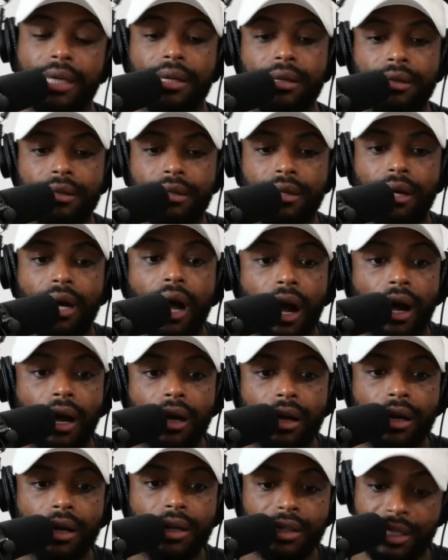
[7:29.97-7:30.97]
Huh?
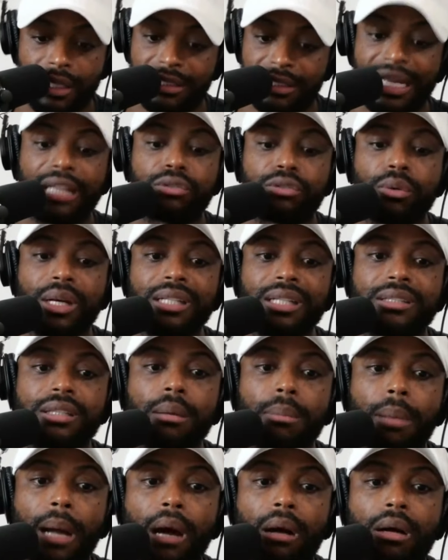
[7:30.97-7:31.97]
Because that's what it's
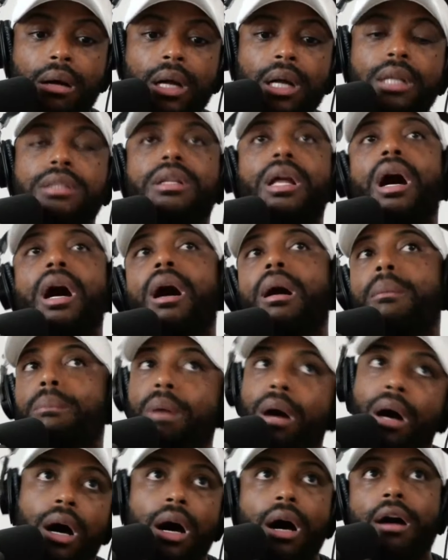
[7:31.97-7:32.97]
about. The
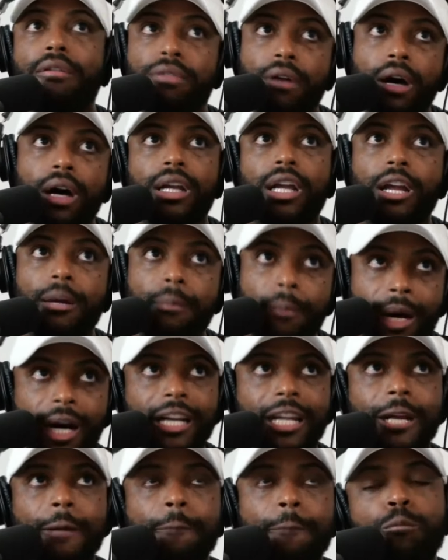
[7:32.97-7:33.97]
motherfucking money.
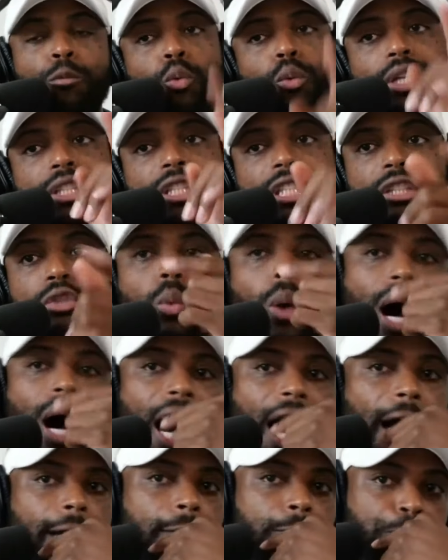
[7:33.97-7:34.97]
Which is
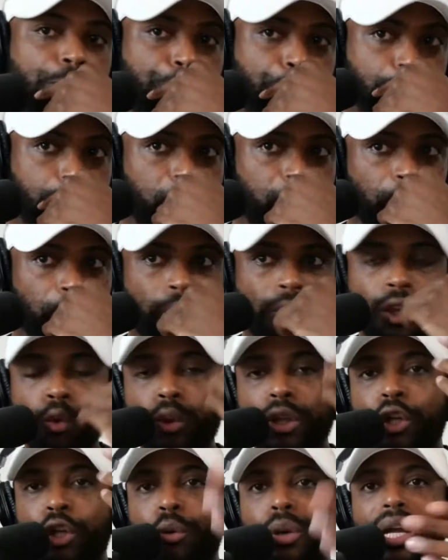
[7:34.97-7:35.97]
why when you
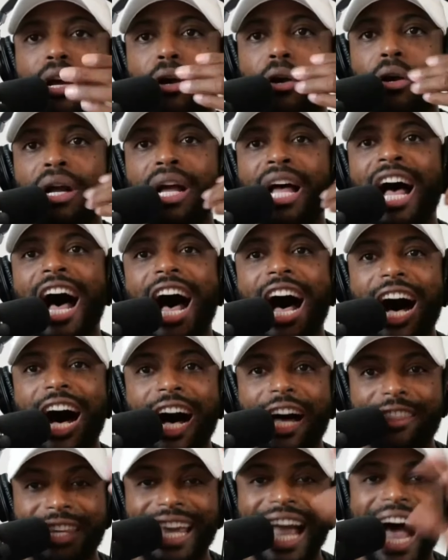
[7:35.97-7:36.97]
hear
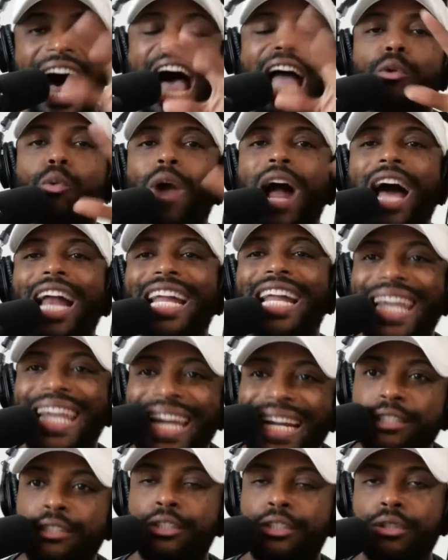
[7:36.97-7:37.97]
the ironic
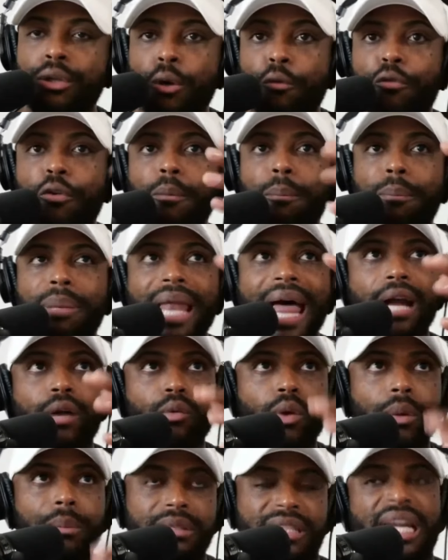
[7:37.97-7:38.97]
insult from black
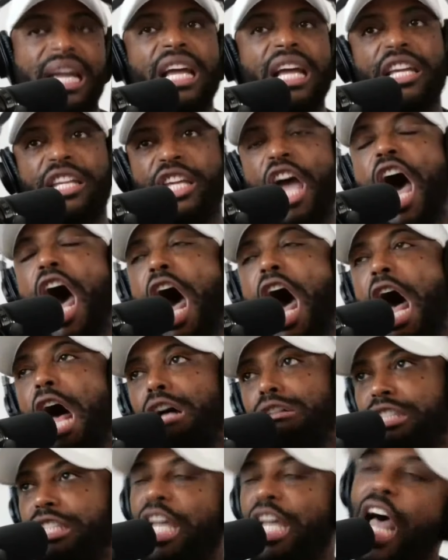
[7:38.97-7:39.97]
women, like, y'all
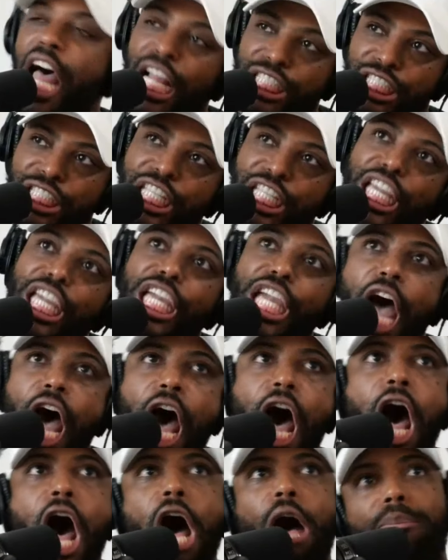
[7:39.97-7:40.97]
dusty,
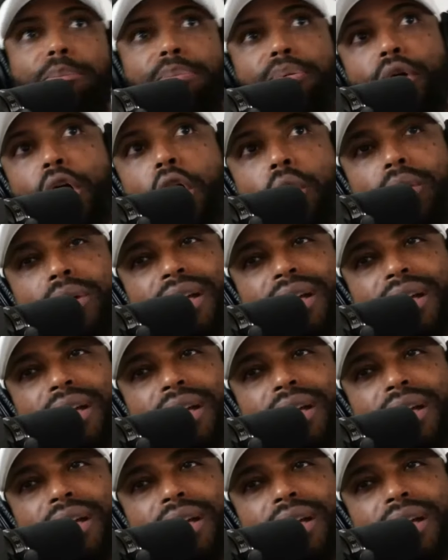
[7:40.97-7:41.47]
y'all broke.